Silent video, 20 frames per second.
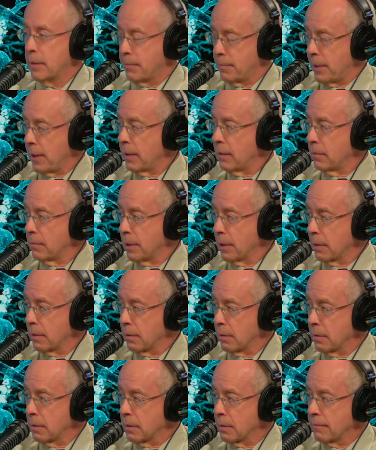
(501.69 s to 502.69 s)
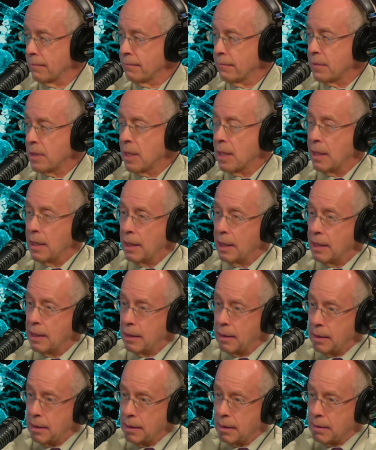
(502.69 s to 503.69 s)
biomarkers. And
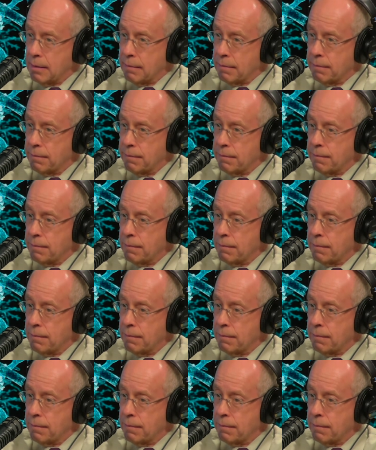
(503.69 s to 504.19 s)
if